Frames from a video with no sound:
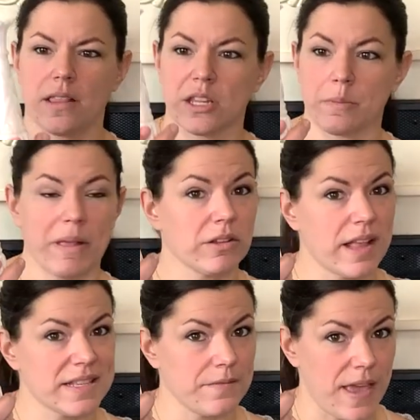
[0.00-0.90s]
uh, little milk
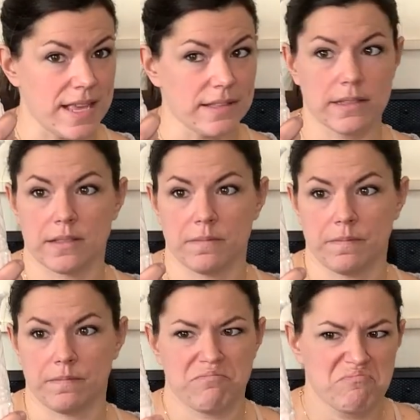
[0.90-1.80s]
glass vase.
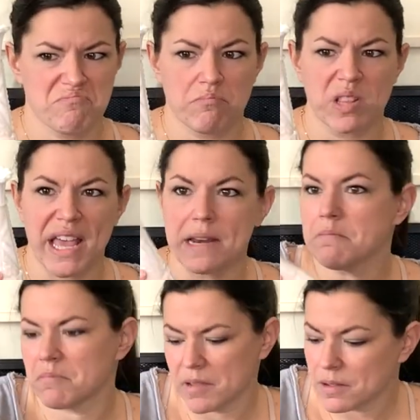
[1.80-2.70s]
Plain,
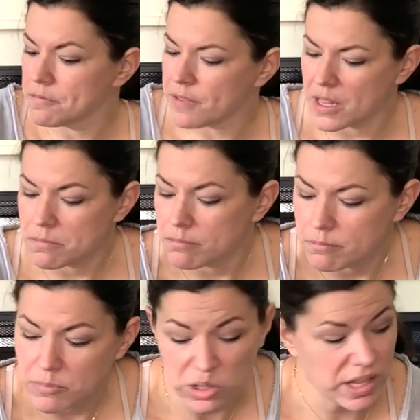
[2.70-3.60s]
fun,
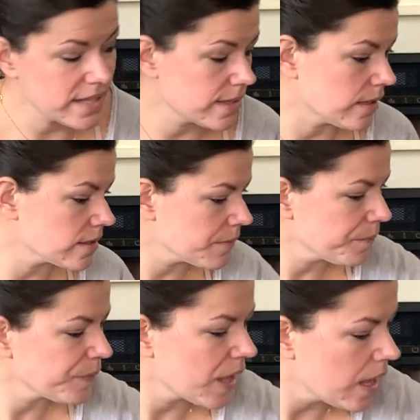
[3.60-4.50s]
melt glass cells.
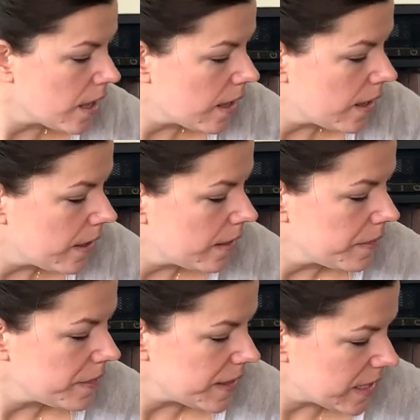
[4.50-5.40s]

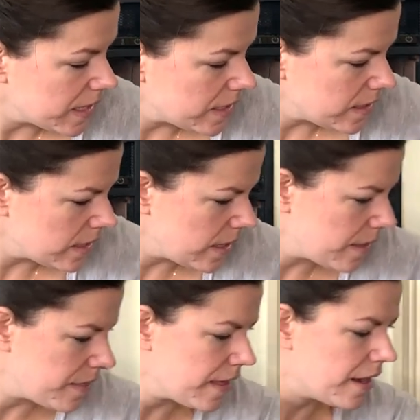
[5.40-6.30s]
And
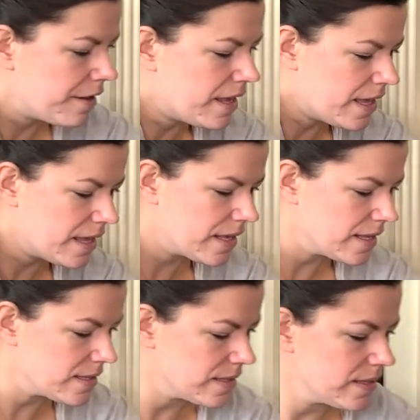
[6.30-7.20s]
there
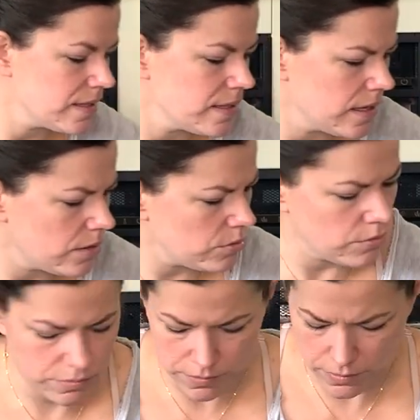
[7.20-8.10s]
is, ooh.